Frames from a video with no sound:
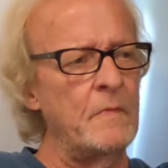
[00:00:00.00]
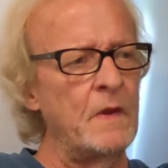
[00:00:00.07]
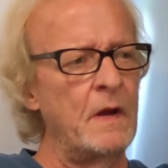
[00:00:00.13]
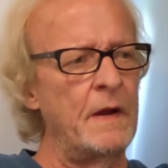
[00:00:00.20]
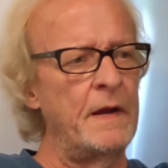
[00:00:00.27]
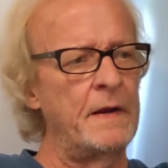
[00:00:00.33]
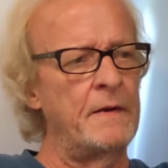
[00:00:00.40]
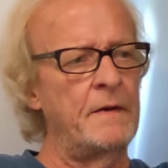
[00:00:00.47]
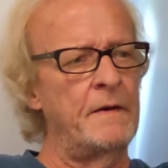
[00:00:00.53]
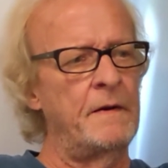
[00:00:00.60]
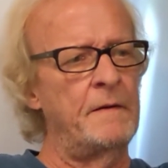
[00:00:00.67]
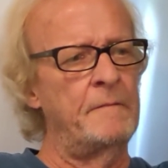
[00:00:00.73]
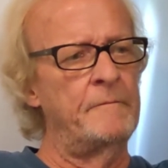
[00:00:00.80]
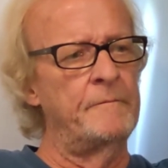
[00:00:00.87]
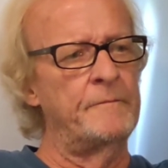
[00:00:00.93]
And
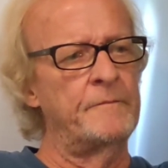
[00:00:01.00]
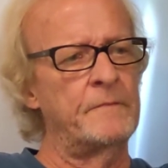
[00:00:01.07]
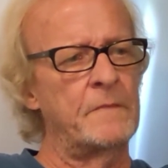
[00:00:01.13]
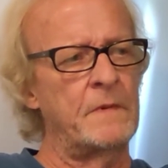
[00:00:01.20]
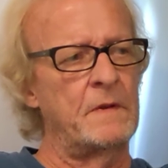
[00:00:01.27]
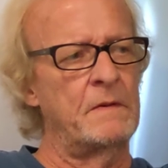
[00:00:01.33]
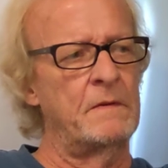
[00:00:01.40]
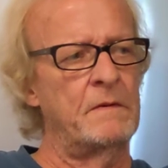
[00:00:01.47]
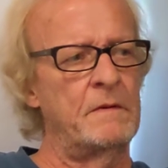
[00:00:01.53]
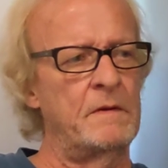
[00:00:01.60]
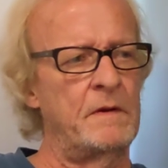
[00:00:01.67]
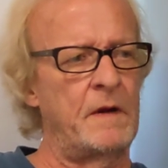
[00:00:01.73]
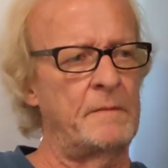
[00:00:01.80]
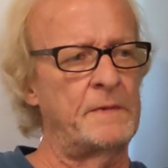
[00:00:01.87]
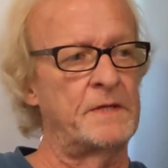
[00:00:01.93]

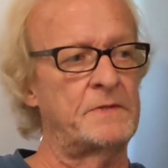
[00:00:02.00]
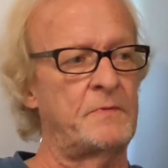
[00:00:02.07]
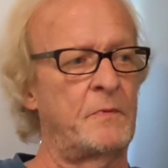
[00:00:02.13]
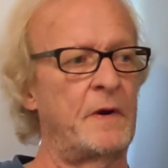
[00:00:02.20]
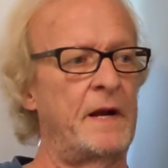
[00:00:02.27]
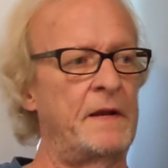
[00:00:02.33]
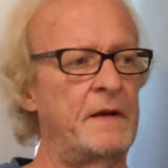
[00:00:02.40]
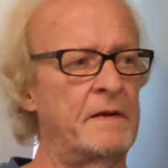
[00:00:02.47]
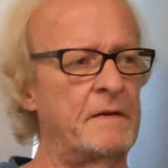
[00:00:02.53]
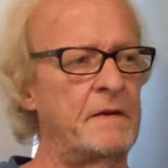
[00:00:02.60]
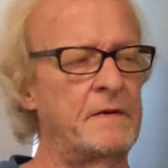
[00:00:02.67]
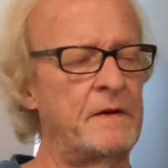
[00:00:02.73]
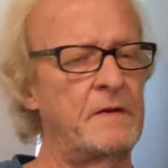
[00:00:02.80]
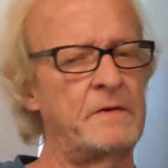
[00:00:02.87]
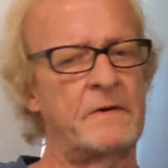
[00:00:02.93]
I'm just waiting
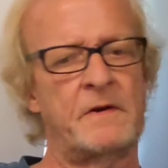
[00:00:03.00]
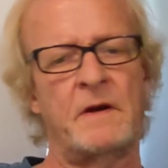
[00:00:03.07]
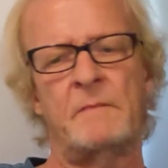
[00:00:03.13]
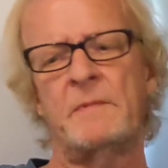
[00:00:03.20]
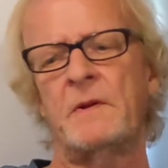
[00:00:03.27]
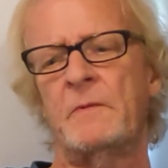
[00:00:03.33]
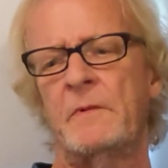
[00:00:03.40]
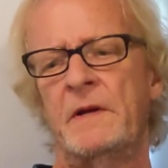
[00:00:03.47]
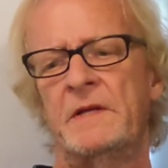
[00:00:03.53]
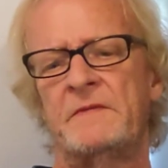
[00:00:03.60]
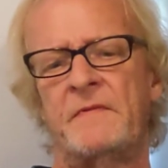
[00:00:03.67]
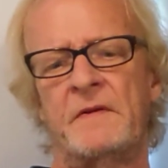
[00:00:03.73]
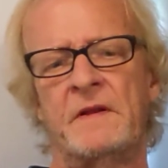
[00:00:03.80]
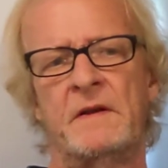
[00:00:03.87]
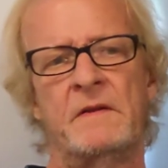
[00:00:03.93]
another couple of weeks
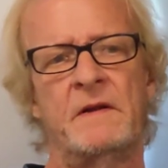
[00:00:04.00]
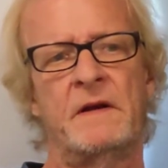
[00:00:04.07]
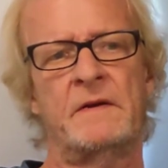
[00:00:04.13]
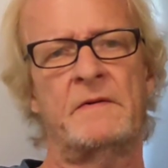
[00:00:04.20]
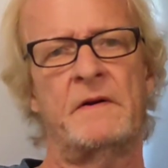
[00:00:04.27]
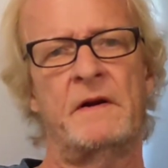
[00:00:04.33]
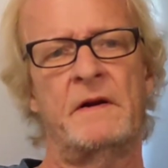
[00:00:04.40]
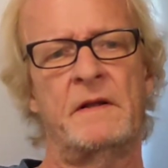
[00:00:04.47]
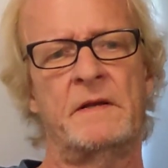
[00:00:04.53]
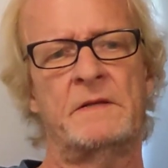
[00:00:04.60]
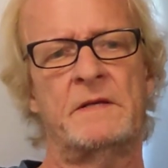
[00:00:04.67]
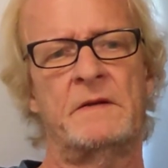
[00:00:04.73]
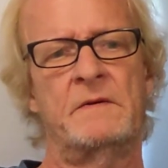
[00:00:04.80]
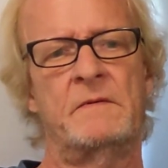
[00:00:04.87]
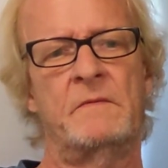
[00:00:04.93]
for the
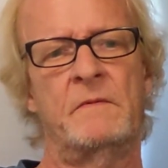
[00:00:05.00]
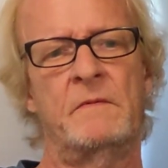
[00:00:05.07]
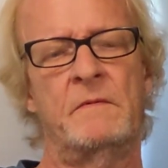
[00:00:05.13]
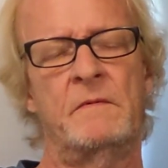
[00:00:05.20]
electronics and